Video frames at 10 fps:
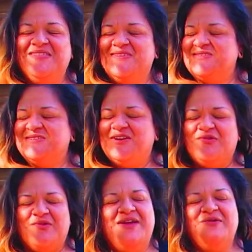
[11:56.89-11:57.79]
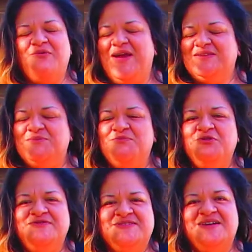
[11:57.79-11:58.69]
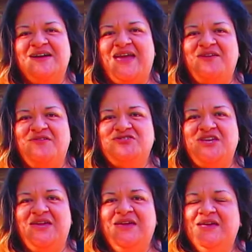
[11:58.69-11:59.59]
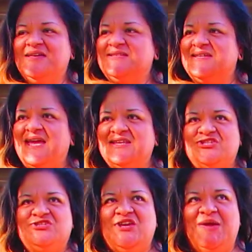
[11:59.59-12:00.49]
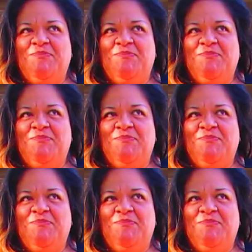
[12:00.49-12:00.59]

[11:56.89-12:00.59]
This is a great way to move stuck energy, to get in shape